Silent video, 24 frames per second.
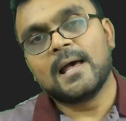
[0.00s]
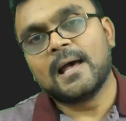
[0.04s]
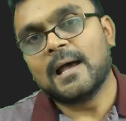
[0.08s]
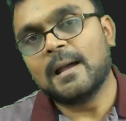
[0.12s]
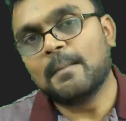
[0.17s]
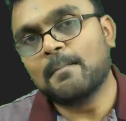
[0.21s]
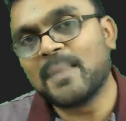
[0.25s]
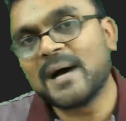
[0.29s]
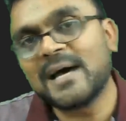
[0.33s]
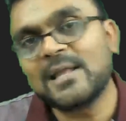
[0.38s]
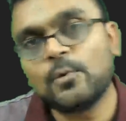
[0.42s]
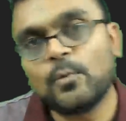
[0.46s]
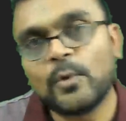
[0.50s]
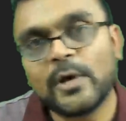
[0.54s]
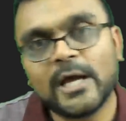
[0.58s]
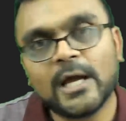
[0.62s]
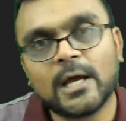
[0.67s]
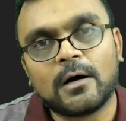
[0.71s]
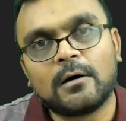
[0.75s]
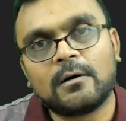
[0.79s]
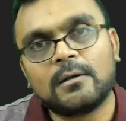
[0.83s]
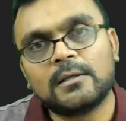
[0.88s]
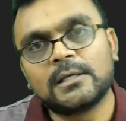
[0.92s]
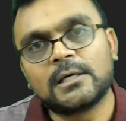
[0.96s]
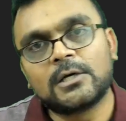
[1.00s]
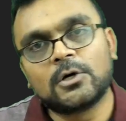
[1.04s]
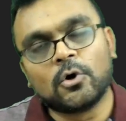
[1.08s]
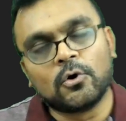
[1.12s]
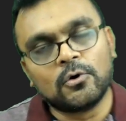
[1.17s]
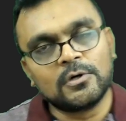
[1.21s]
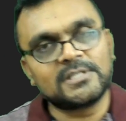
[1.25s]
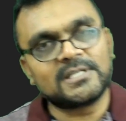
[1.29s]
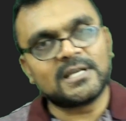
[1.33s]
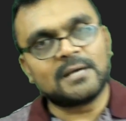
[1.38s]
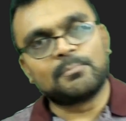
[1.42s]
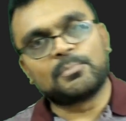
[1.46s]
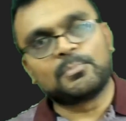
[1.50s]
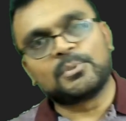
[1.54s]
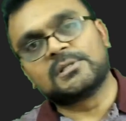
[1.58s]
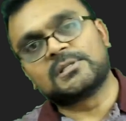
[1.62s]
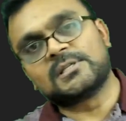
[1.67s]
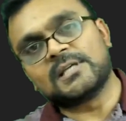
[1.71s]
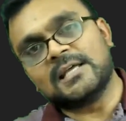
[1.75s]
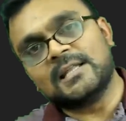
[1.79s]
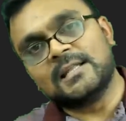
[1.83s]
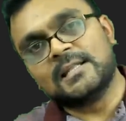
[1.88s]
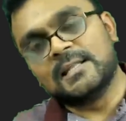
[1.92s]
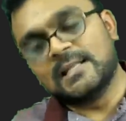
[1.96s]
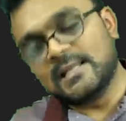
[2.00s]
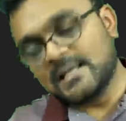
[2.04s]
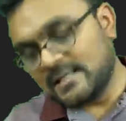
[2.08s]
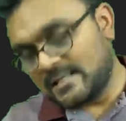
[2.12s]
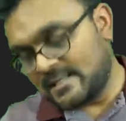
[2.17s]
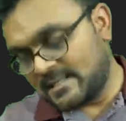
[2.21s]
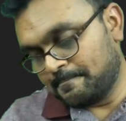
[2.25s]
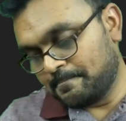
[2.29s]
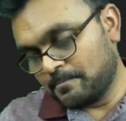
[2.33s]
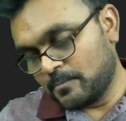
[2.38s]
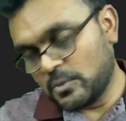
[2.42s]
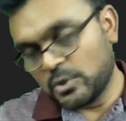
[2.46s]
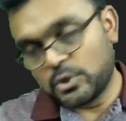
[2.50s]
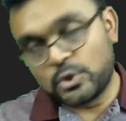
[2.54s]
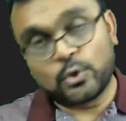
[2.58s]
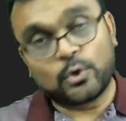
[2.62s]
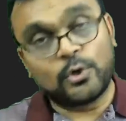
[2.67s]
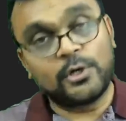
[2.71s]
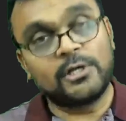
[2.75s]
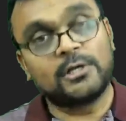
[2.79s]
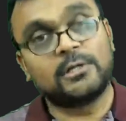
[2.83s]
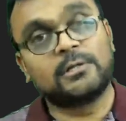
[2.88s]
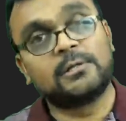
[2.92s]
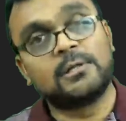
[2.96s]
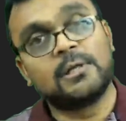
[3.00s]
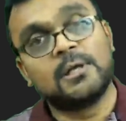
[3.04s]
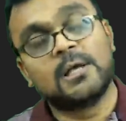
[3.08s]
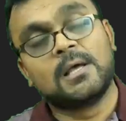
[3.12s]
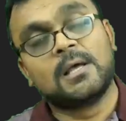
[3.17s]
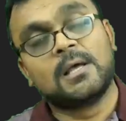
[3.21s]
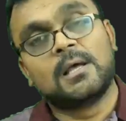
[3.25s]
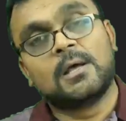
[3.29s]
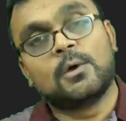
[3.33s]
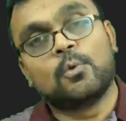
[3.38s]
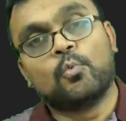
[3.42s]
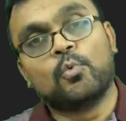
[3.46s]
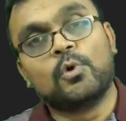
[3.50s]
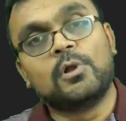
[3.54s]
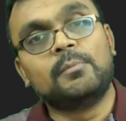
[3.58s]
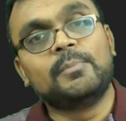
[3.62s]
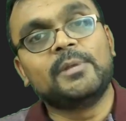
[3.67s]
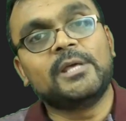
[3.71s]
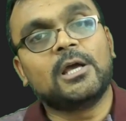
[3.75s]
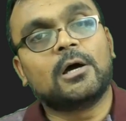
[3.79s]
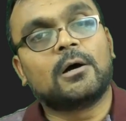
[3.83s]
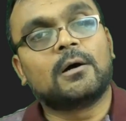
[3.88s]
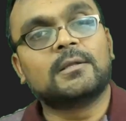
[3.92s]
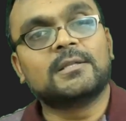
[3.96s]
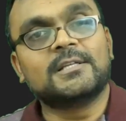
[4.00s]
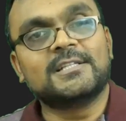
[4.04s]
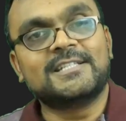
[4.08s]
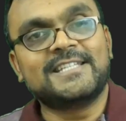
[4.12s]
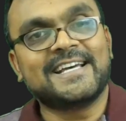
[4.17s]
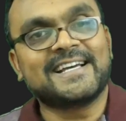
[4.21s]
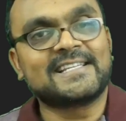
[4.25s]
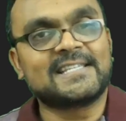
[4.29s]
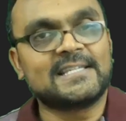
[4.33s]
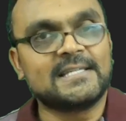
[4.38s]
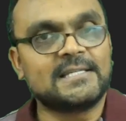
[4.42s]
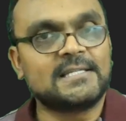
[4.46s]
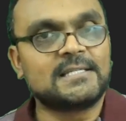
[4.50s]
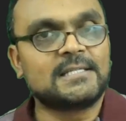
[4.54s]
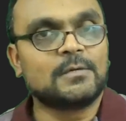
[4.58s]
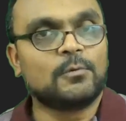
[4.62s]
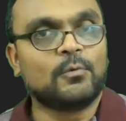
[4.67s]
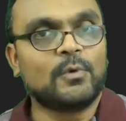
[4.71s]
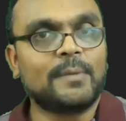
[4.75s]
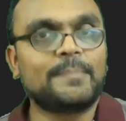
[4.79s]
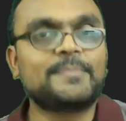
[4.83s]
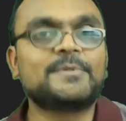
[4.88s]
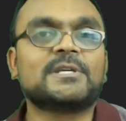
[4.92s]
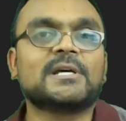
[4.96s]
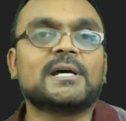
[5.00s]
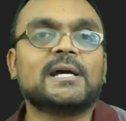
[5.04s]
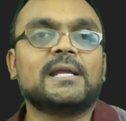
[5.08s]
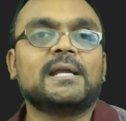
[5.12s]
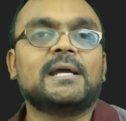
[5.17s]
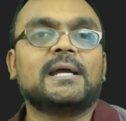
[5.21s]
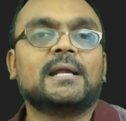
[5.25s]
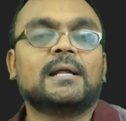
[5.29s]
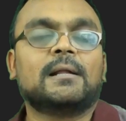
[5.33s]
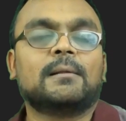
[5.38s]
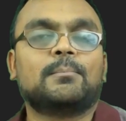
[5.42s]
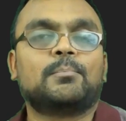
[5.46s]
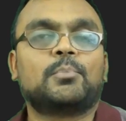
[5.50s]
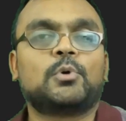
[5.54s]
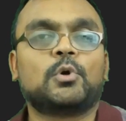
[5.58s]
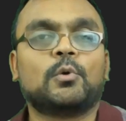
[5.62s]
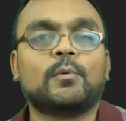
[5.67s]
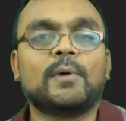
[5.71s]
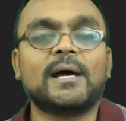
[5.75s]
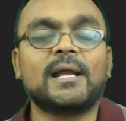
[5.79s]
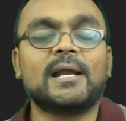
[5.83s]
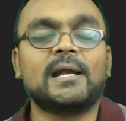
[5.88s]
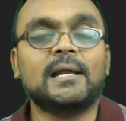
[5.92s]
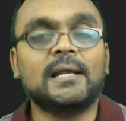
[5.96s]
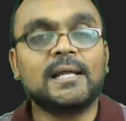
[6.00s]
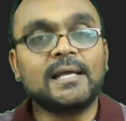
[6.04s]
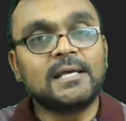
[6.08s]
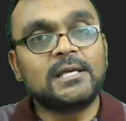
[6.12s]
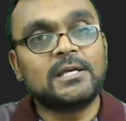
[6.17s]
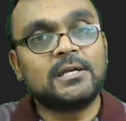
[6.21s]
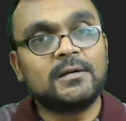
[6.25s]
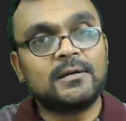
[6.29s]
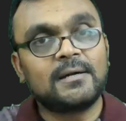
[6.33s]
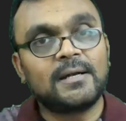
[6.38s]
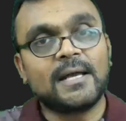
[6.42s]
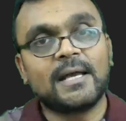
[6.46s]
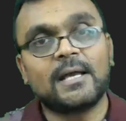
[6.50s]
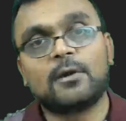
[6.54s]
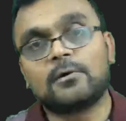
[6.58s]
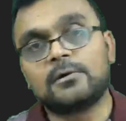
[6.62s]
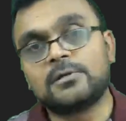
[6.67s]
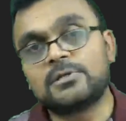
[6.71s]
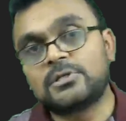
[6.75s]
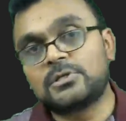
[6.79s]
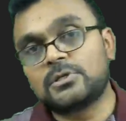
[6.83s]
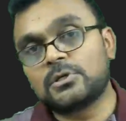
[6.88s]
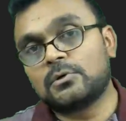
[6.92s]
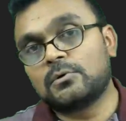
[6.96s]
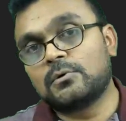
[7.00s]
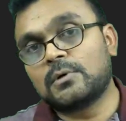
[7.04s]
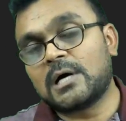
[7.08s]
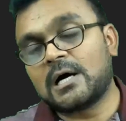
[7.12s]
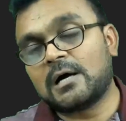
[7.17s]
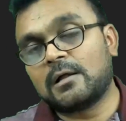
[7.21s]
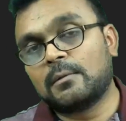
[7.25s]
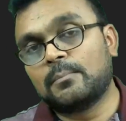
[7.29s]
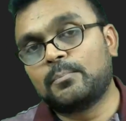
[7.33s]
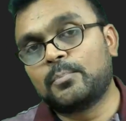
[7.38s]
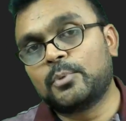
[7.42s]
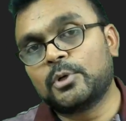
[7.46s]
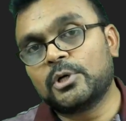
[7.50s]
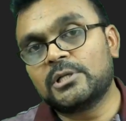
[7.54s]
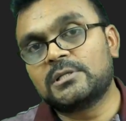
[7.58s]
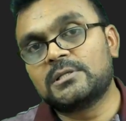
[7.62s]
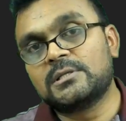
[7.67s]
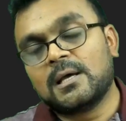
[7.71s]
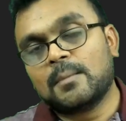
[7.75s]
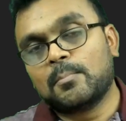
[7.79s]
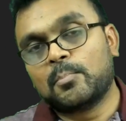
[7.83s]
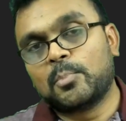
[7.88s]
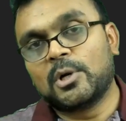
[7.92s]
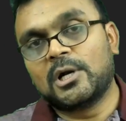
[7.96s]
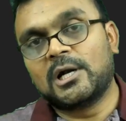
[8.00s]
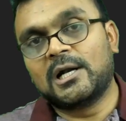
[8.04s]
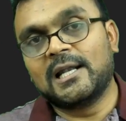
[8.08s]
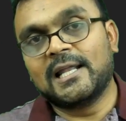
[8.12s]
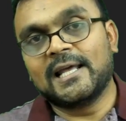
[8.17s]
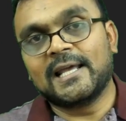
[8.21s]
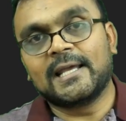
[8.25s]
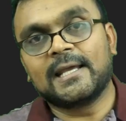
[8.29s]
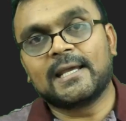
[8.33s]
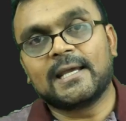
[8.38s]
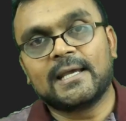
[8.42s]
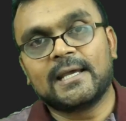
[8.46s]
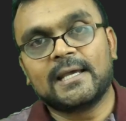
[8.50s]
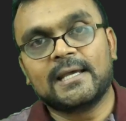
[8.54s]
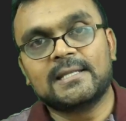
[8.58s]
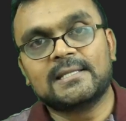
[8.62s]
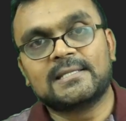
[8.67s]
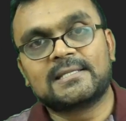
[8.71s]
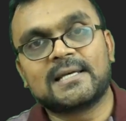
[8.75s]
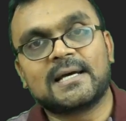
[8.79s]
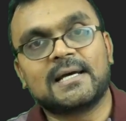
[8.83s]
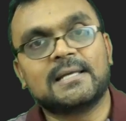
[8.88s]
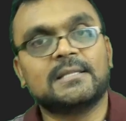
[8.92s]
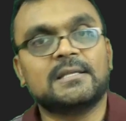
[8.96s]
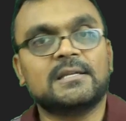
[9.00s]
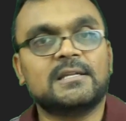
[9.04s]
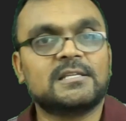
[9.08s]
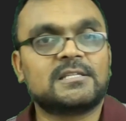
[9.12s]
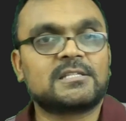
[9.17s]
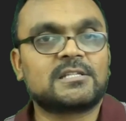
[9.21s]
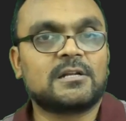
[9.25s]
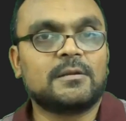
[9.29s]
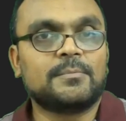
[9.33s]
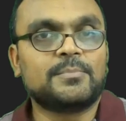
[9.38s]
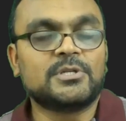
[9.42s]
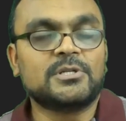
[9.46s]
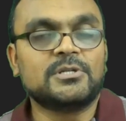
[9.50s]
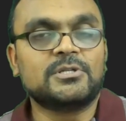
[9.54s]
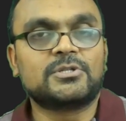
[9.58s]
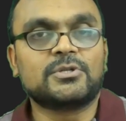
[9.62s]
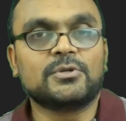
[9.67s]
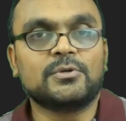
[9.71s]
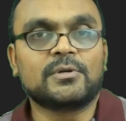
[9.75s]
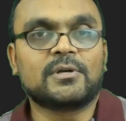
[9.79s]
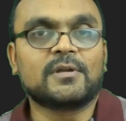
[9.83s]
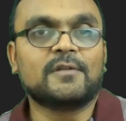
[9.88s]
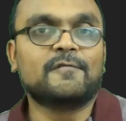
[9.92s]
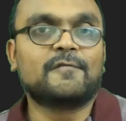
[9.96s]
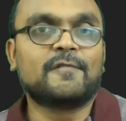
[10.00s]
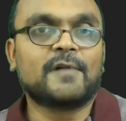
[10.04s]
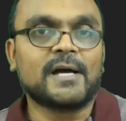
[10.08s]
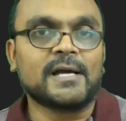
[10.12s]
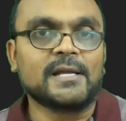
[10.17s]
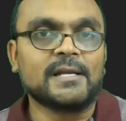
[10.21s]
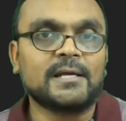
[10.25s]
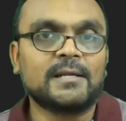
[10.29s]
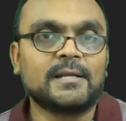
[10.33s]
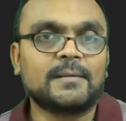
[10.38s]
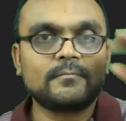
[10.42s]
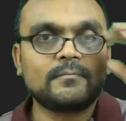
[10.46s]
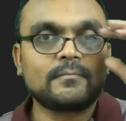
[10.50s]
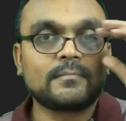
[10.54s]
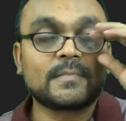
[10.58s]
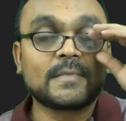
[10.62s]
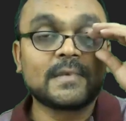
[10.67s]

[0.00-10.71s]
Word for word: And by the way, all the code samples in this tutorial will be on the Techsith website and I'll provide a link here and also I'll put, put a link inside the description so you can find it.